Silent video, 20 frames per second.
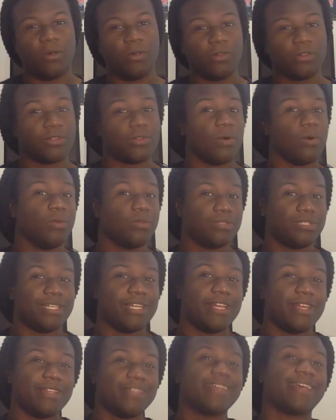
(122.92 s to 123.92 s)
old
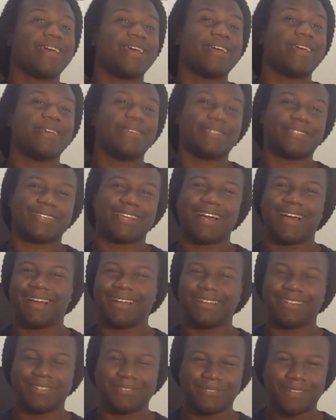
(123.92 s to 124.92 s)
golden days,
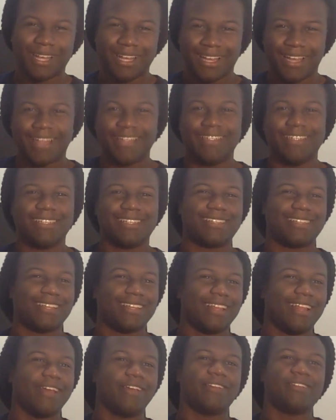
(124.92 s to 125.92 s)
kind of, and just said
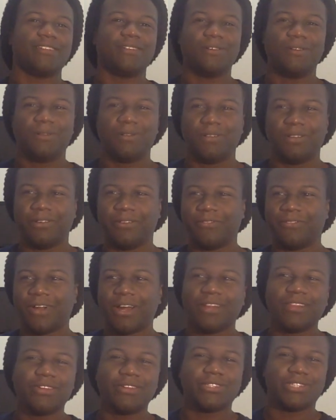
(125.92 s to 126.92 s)
so your
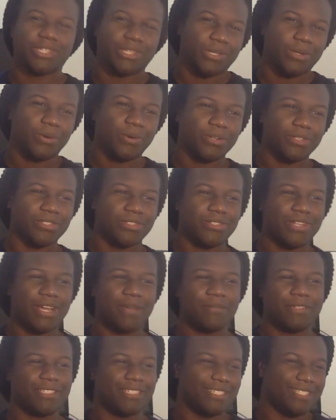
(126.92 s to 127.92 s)
father's a lord, so
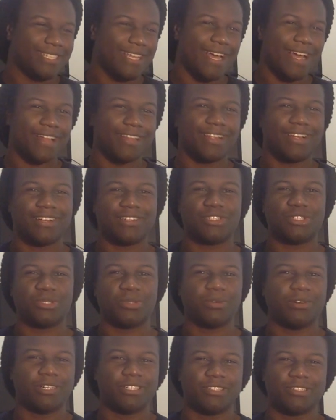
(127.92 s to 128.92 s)
that means he's got a lot of
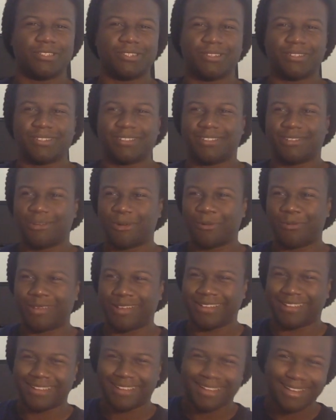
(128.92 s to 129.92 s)
treasure. So,
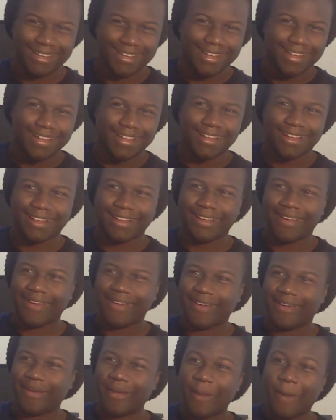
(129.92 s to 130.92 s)

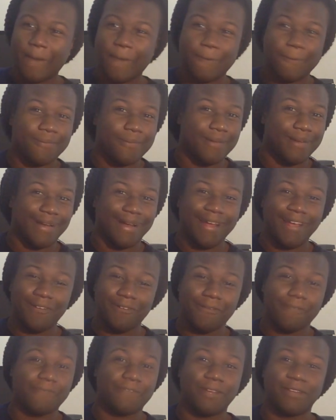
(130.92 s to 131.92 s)
I
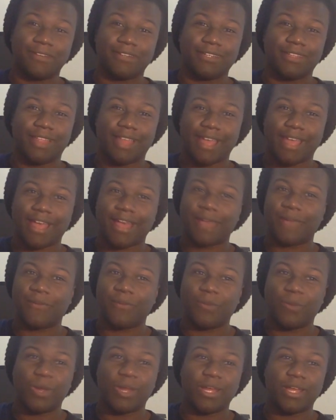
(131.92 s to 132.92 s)
have a feeling that
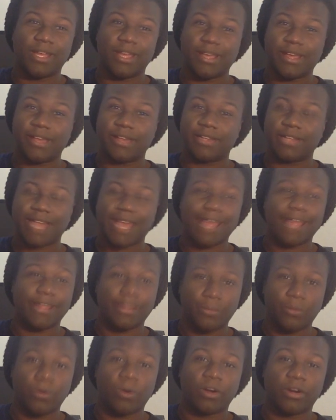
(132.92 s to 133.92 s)
when they
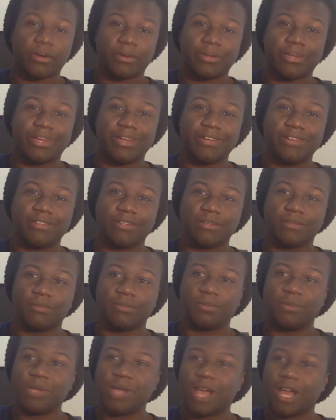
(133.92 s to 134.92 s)
hit Wano Kingdom,
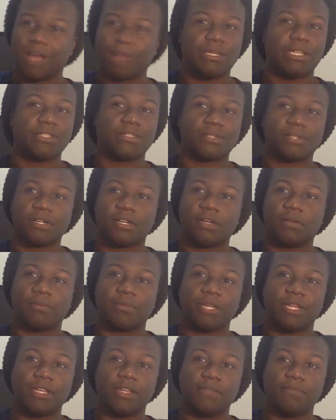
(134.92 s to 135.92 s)
Nami is gonna be